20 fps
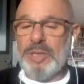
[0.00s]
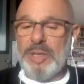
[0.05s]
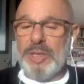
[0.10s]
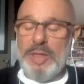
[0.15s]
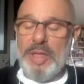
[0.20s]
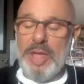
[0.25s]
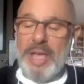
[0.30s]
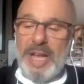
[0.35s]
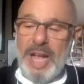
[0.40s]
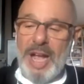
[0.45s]
the
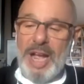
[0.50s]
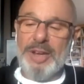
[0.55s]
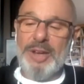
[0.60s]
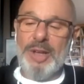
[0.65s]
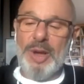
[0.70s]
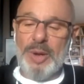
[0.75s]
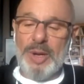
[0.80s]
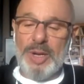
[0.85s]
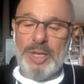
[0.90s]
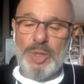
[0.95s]
thing I
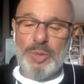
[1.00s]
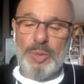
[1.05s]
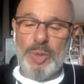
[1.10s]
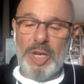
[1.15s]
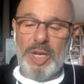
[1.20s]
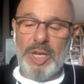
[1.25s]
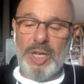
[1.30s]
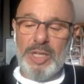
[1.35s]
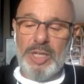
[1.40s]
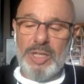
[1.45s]
noticed
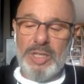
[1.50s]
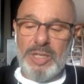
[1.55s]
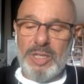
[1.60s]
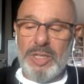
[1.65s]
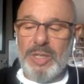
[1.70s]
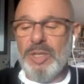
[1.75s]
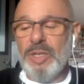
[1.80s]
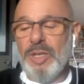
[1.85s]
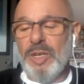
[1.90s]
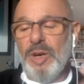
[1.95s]
was
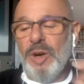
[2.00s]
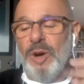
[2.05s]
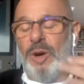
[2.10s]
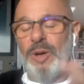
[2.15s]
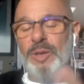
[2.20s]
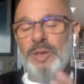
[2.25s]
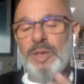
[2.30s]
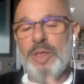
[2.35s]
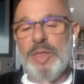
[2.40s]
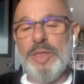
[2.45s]
on the